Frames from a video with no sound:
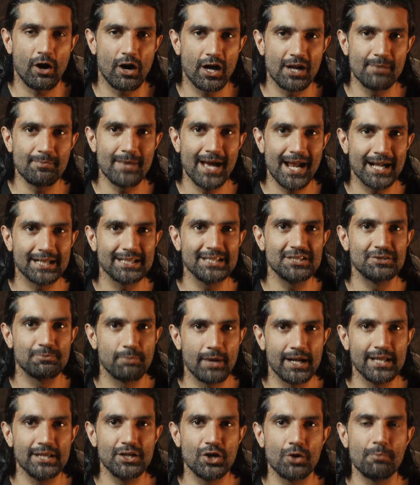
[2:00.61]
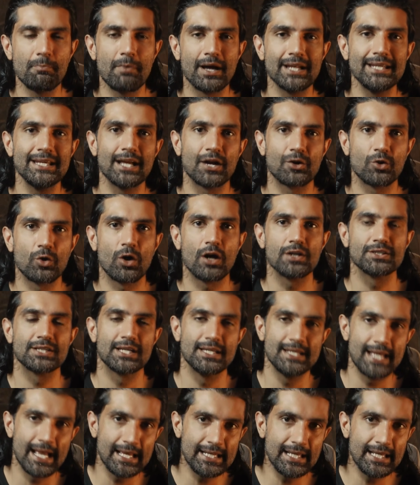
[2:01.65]
automatically spreading your money across
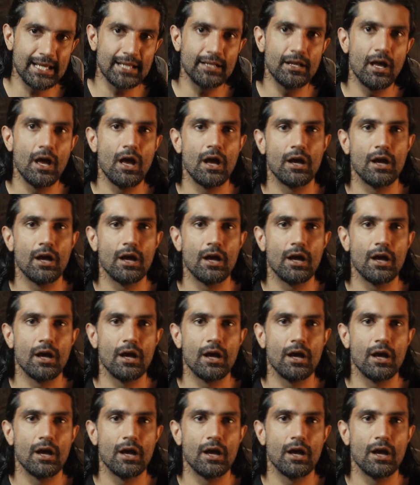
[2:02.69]
Canadian,